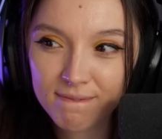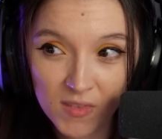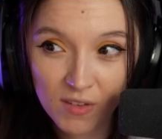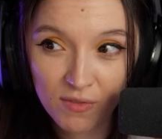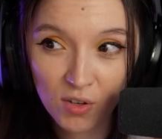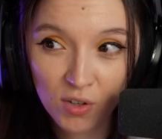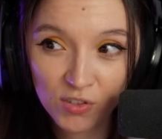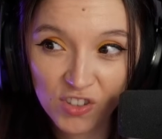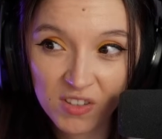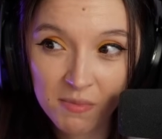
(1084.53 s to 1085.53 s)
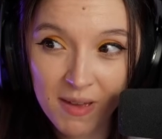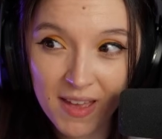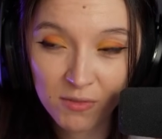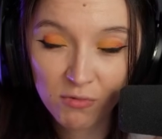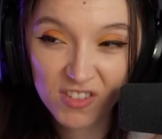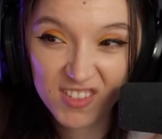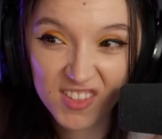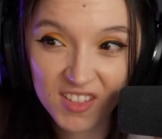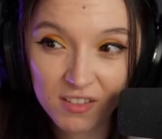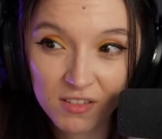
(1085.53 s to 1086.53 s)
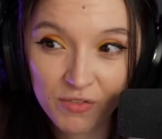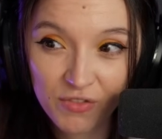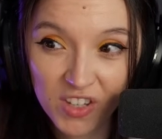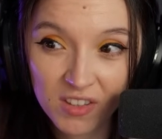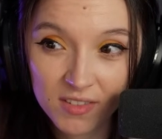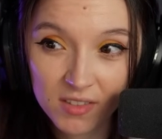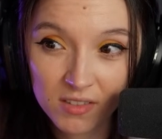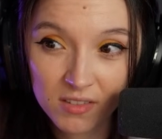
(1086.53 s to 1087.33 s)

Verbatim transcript: If he goes in the bed with his dirty feet,